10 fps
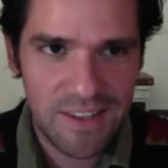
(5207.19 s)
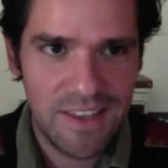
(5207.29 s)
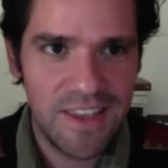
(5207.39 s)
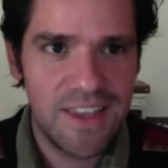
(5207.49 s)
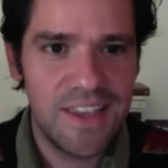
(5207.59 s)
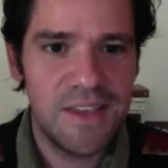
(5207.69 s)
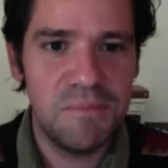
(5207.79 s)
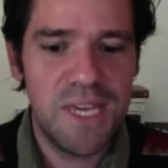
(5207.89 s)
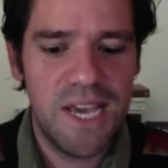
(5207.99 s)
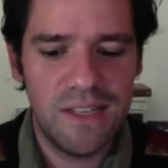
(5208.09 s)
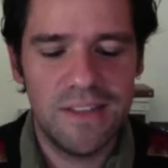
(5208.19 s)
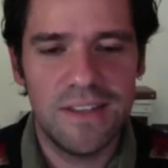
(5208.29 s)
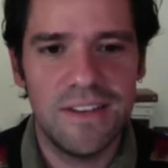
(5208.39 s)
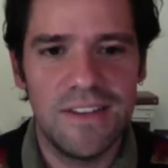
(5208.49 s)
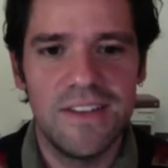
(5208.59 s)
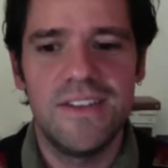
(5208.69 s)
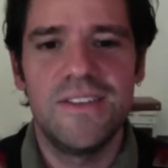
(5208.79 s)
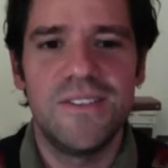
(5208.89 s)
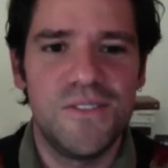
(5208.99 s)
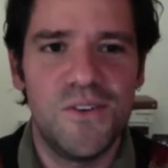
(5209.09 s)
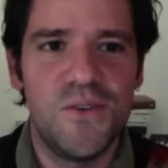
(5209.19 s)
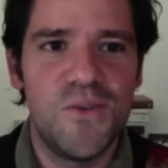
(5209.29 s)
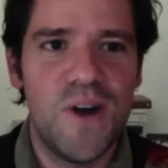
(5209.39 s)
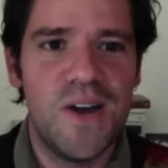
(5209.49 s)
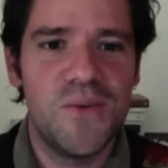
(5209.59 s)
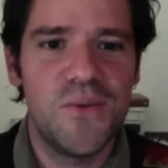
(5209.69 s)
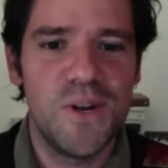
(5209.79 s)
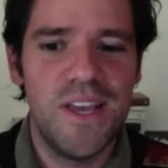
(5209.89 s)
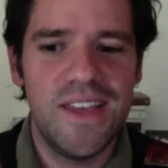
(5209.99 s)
behind that. So I would